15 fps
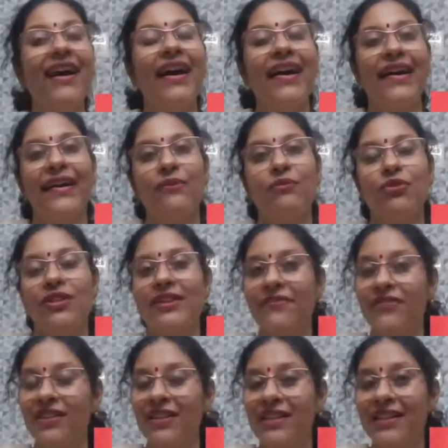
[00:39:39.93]
I would
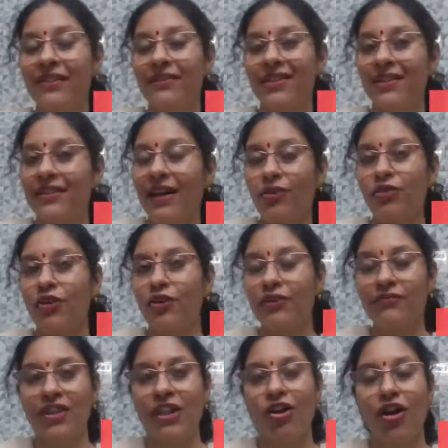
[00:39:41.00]
definitely read out all
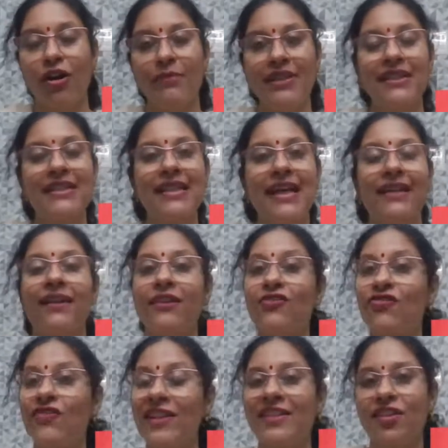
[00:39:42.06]
of the comments and
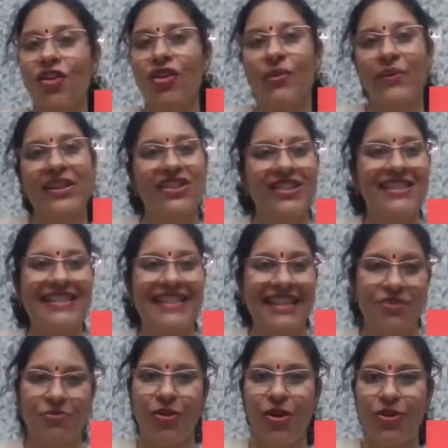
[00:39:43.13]
address your questions in
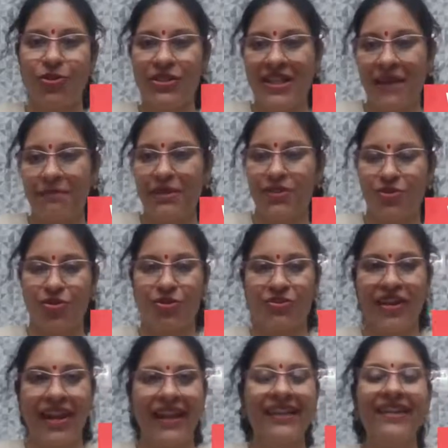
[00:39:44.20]
tomorrow's episode,
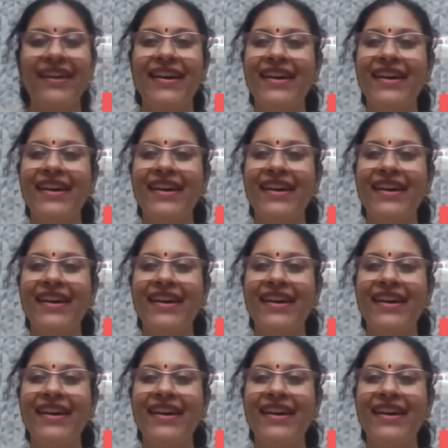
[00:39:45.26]
right?